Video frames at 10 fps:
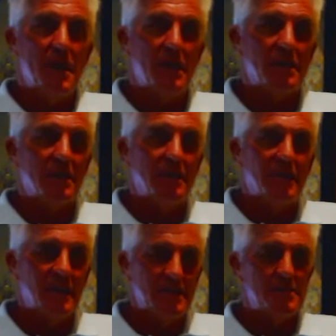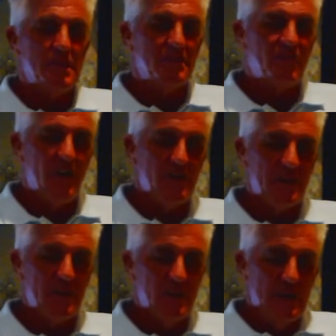marketing, and he's a big
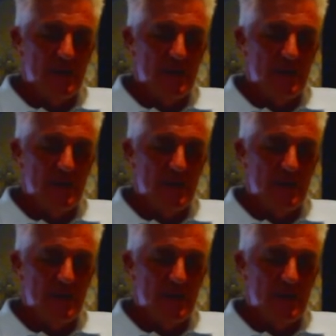farmer.